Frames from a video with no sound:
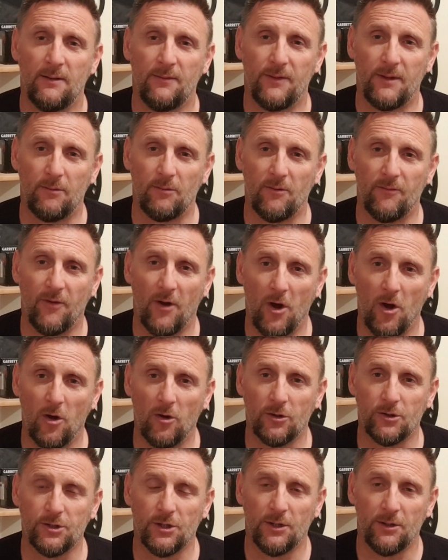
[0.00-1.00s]
they would
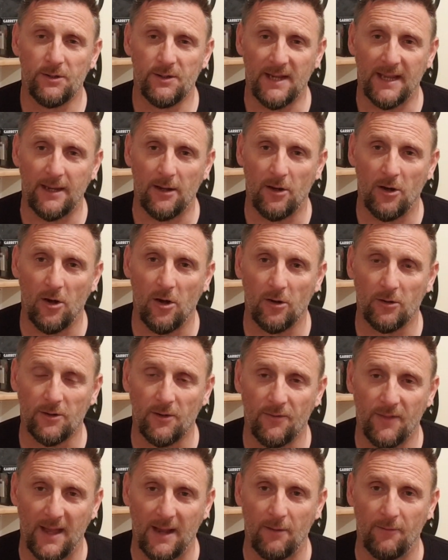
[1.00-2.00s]
have night hawked
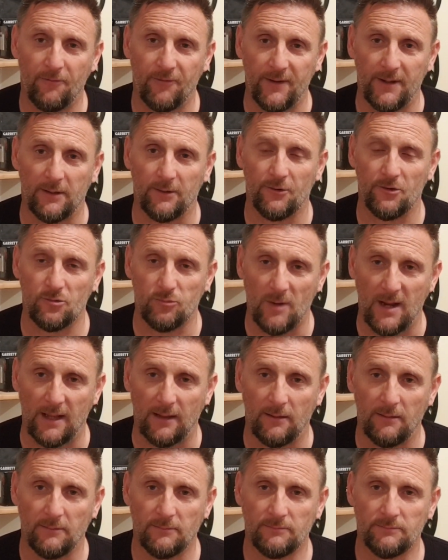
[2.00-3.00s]
that field as well.